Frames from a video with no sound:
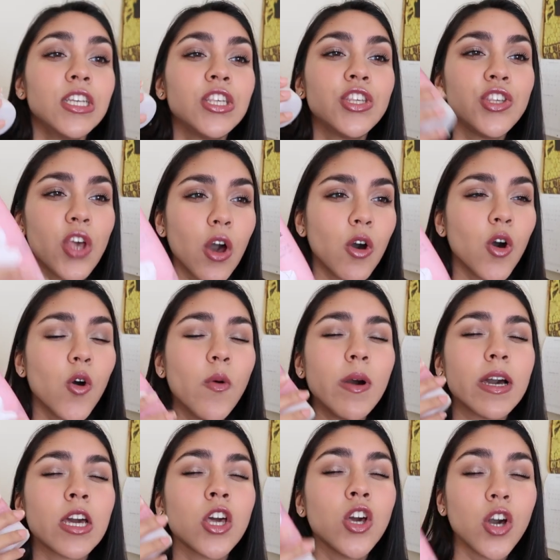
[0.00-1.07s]

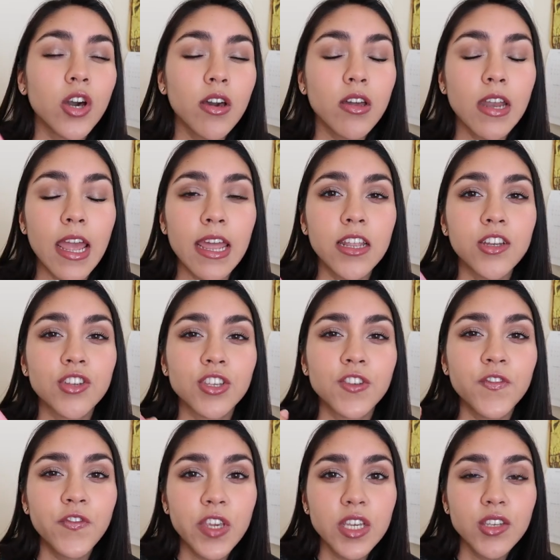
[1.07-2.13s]
so good and it just
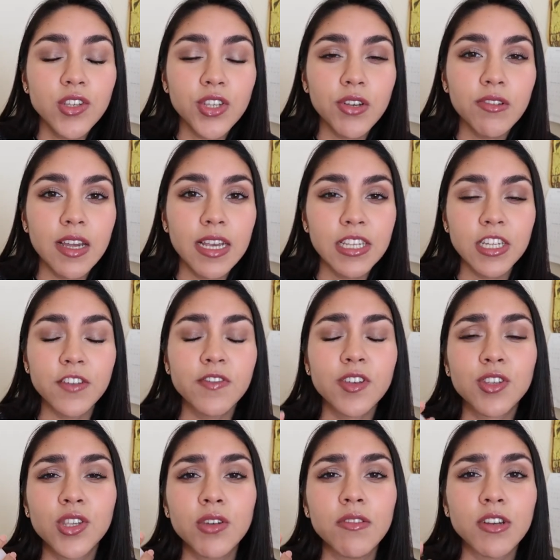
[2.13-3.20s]
feels so nice and it
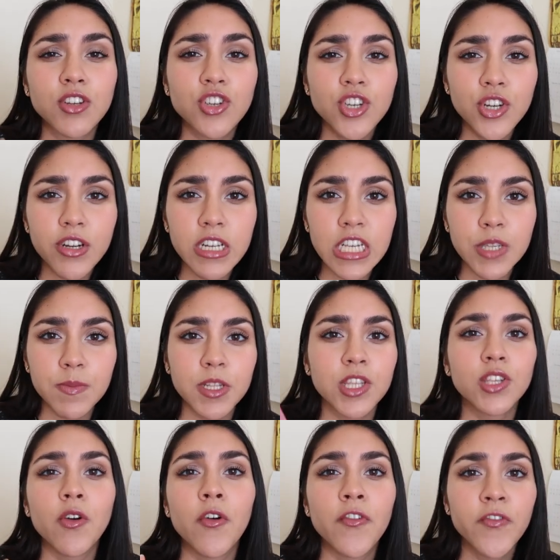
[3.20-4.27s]
feels so luxurious, but
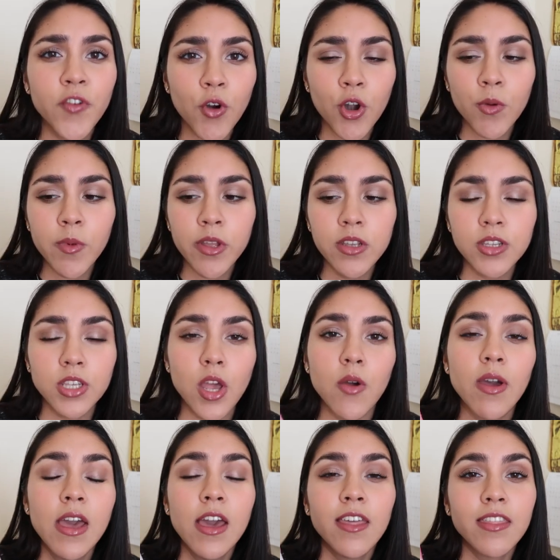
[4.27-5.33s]
it's so affordable.
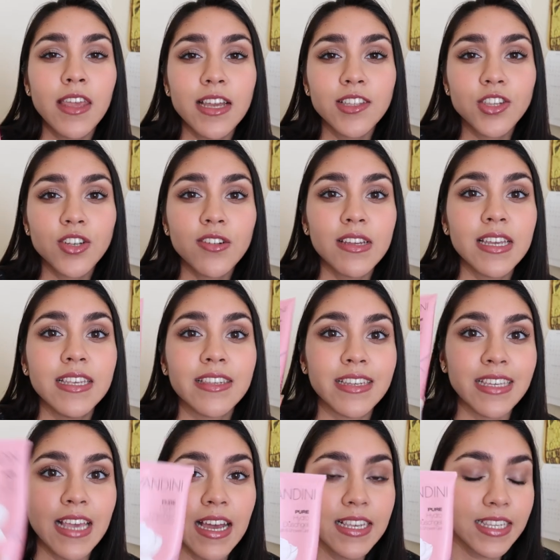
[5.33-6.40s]
So the answer is
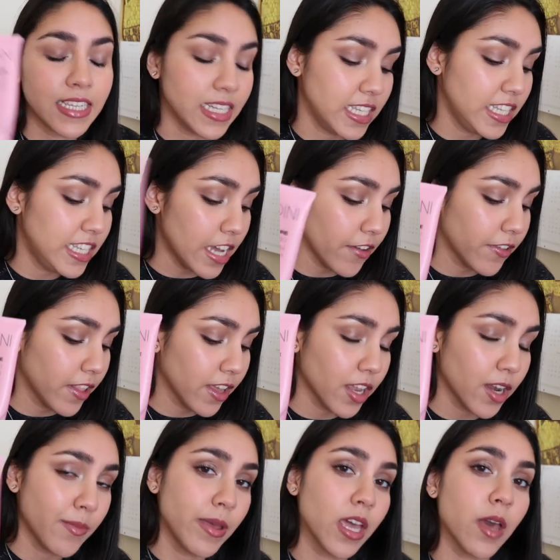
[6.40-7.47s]
yes, definitely
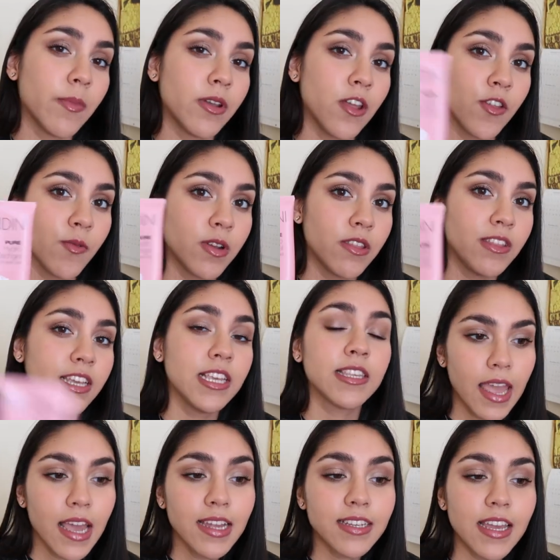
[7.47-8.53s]
gonna pick up another one of these,
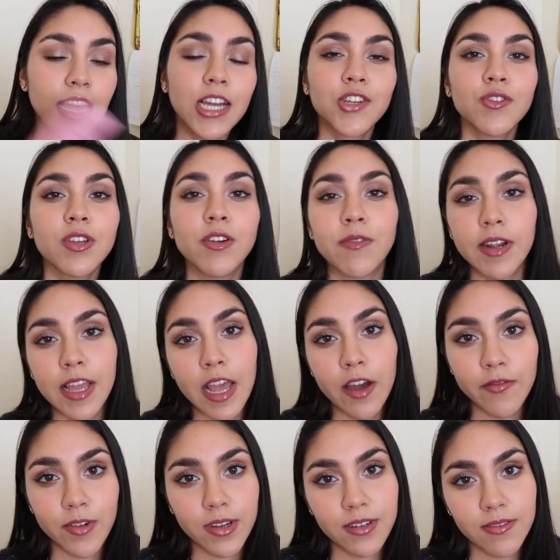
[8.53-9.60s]
and I actually already
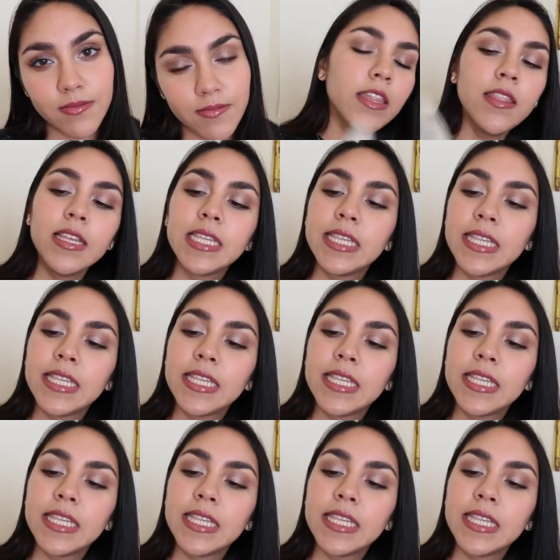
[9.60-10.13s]
have one. In the